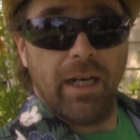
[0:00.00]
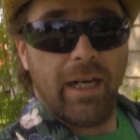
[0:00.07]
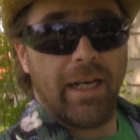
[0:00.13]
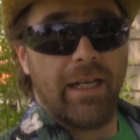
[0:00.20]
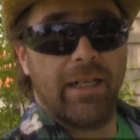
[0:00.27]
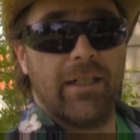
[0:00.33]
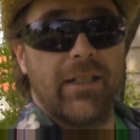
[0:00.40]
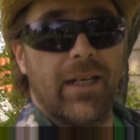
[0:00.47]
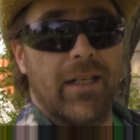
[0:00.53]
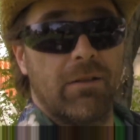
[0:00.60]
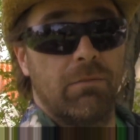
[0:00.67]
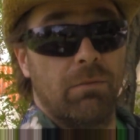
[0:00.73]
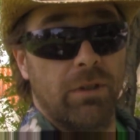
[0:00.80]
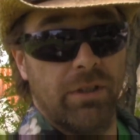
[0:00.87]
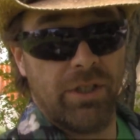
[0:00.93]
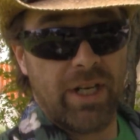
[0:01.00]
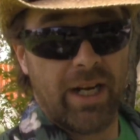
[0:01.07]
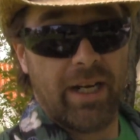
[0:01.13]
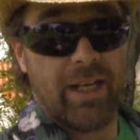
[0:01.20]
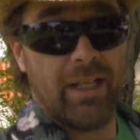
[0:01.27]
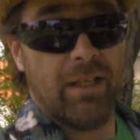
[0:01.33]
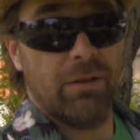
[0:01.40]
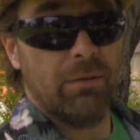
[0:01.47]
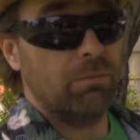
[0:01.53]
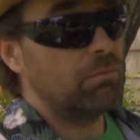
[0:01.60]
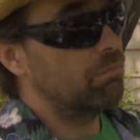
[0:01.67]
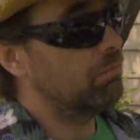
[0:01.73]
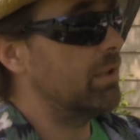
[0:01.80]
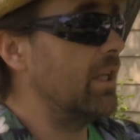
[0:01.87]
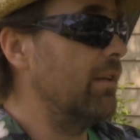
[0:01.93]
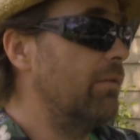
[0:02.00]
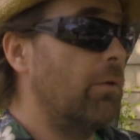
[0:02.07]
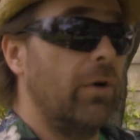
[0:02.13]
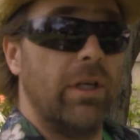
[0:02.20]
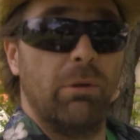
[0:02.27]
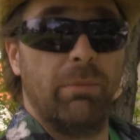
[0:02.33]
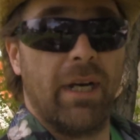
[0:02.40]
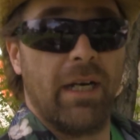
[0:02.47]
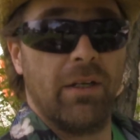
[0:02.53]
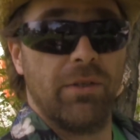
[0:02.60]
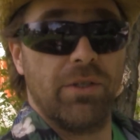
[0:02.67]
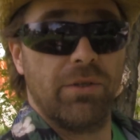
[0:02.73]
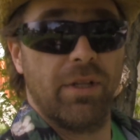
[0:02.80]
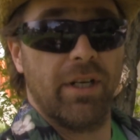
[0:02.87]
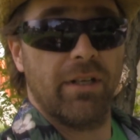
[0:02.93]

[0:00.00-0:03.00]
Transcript: And uh, we'll check in the tinfoil pouch.